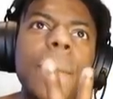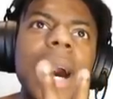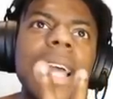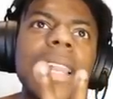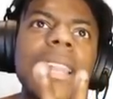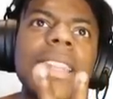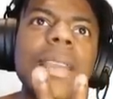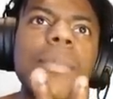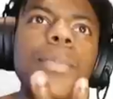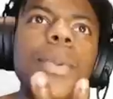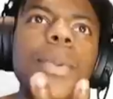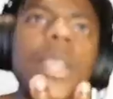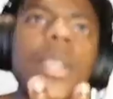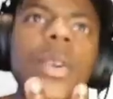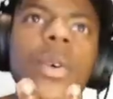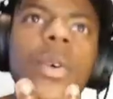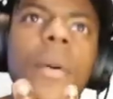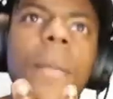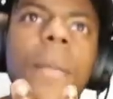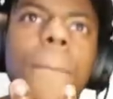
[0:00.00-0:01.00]

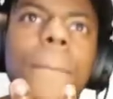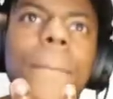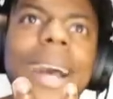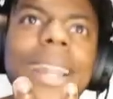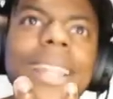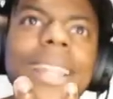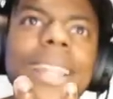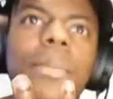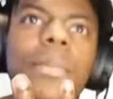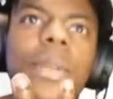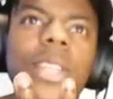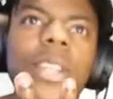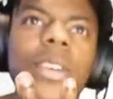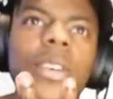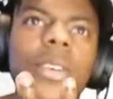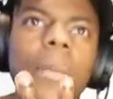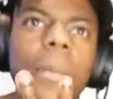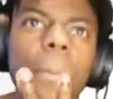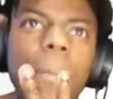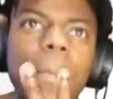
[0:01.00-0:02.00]
Banipio. Banipio.
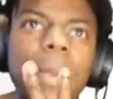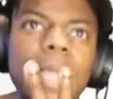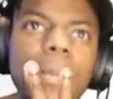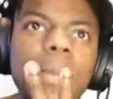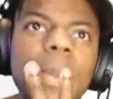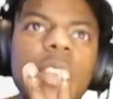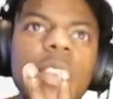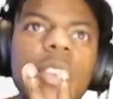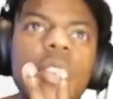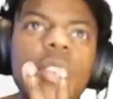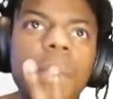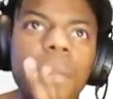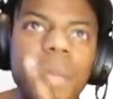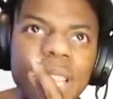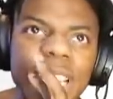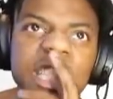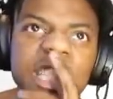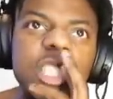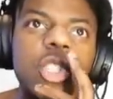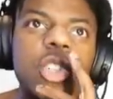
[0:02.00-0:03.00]
BPU
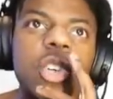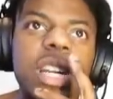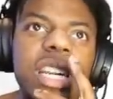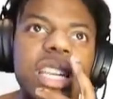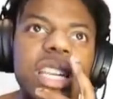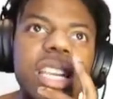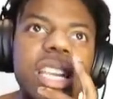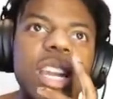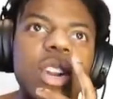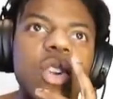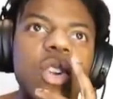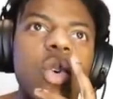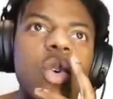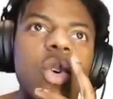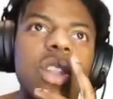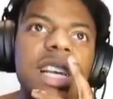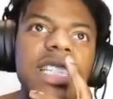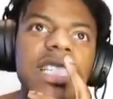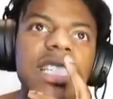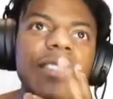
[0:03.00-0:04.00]
means drink in
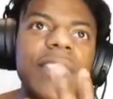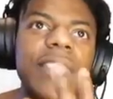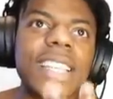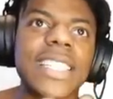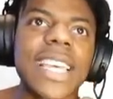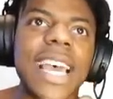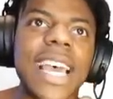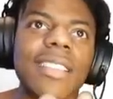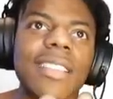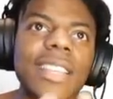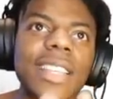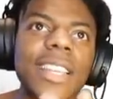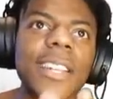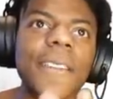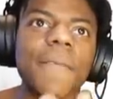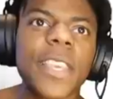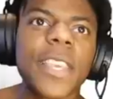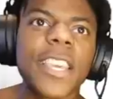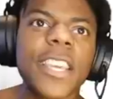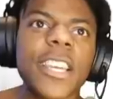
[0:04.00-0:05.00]
correlation of Italian.
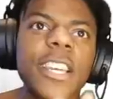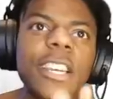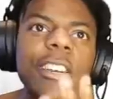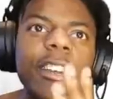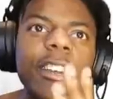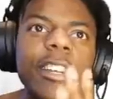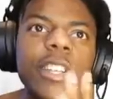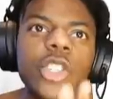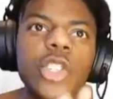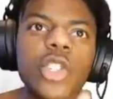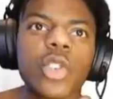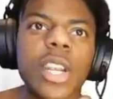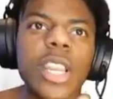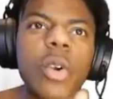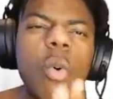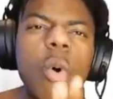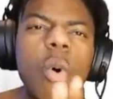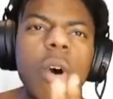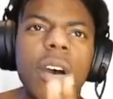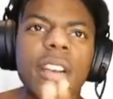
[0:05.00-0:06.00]
Drink
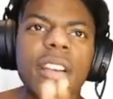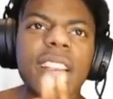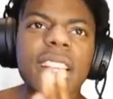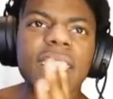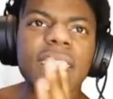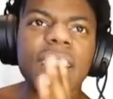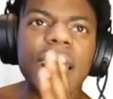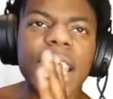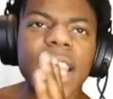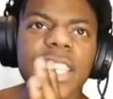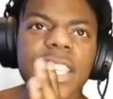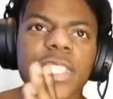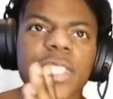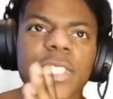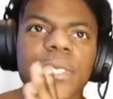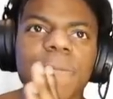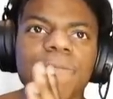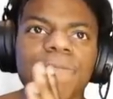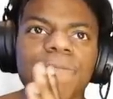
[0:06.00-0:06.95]
water is the answer.